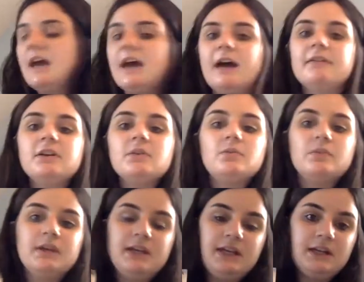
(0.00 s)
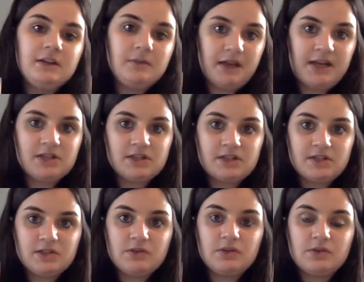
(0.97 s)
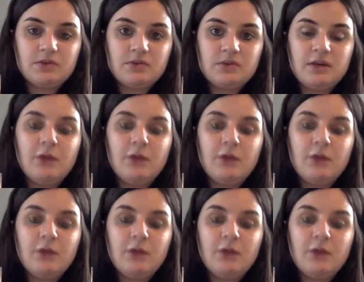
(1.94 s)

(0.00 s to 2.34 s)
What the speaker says: I'm going to read the pages to you.